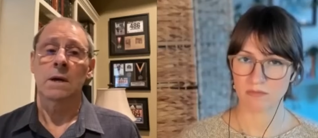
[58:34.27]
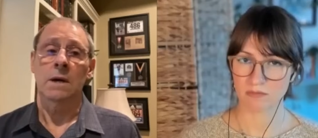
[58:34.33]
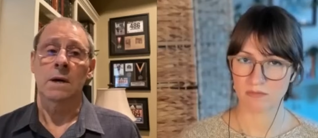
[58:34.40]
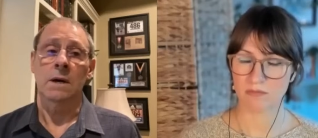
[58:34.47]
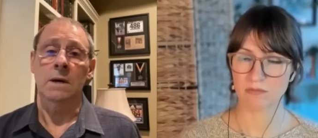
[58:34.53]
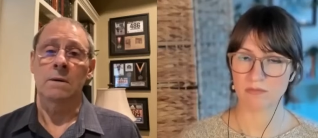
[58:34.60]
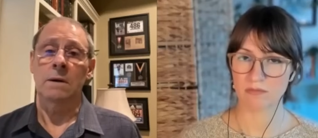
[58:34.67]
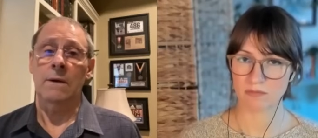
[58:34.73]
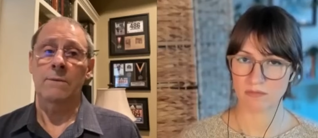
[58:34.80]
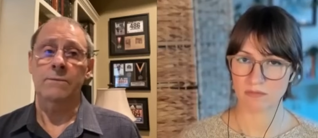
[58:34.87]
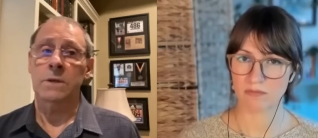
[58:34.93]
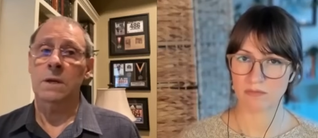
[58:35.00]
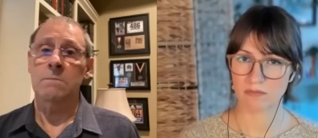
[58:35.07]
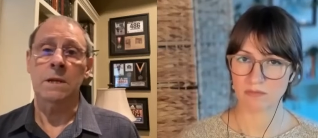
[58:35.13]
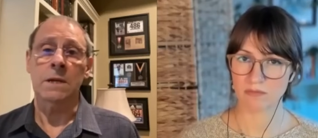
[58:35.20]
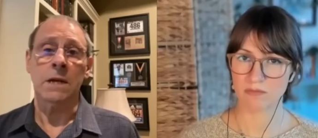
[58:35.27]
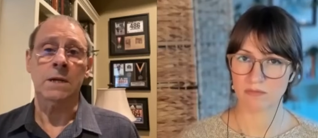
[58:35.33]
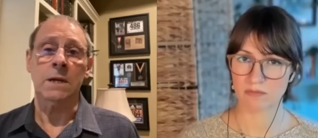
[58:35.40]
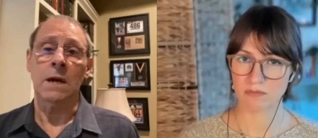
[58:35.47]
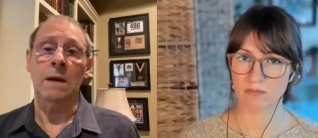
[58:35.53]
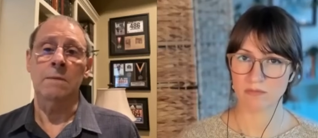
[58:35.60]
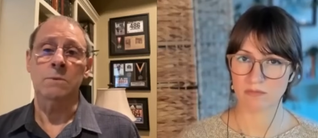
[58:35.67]
Speaker 1: Uh, I've seen many
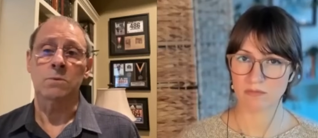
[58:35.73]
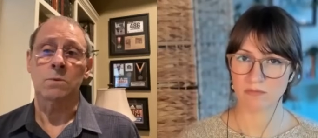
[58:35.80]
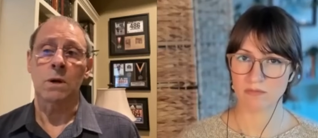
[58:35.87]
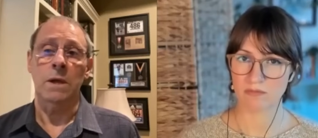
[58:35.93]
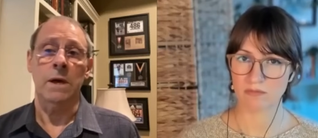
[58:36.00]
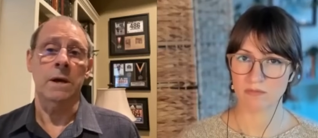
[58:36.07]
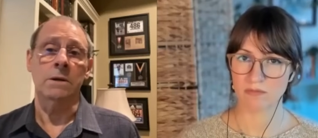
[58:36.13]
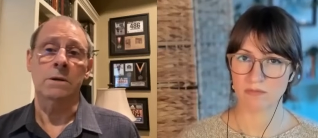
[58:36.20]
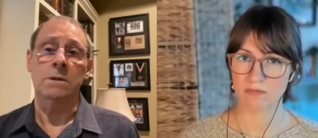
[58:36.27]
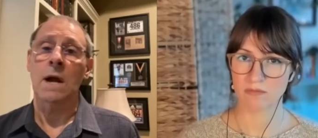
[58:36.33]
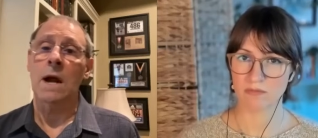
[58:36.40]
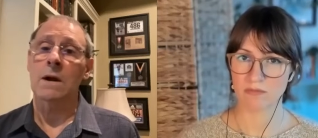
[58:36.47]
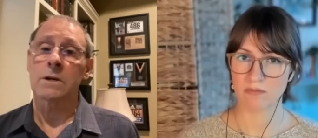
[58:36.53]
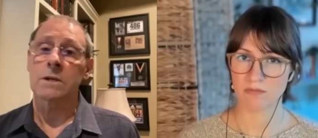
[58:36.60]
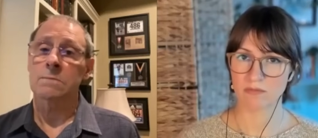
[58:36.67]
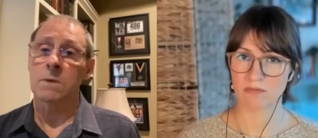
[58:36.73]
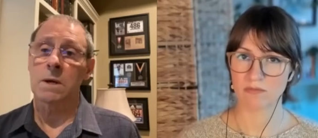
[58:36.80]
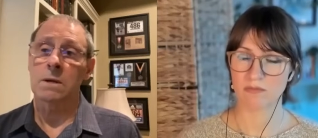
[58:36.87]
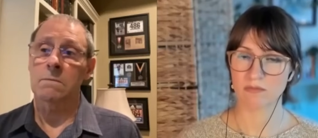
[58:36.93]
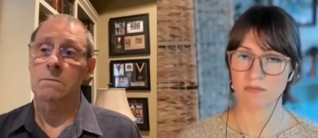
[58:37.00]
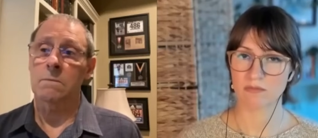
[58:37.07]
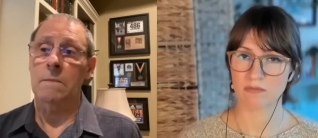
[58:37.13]
times where a letter to
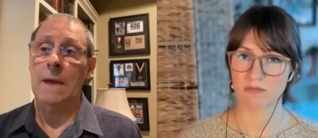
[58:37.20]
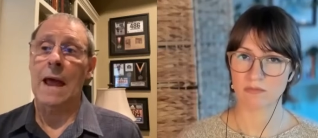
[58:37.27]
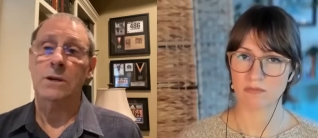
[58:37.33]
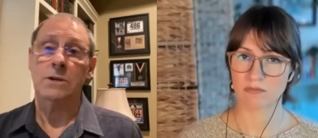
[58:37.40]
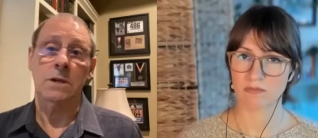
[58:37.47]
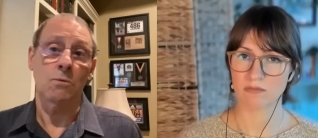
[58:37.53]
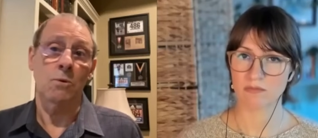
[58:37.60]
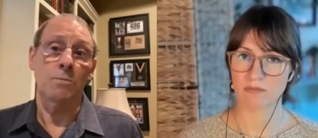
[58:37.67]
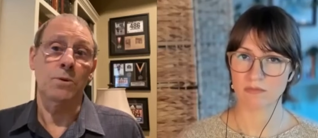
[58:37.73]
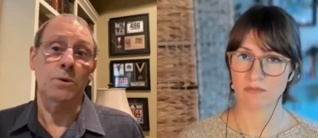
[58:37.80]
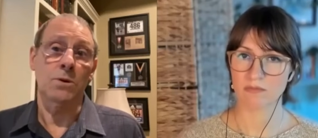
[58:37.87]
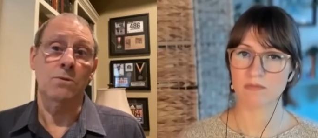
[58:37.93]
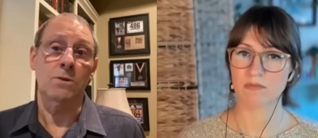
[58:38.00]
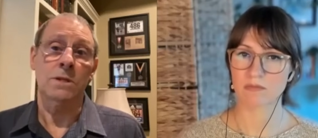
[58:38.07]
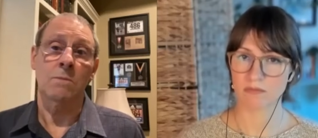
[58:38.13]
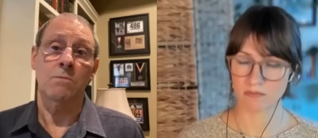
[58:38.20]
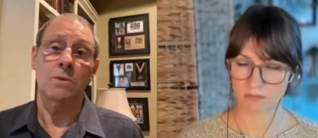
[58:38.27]
congressman actually will produce some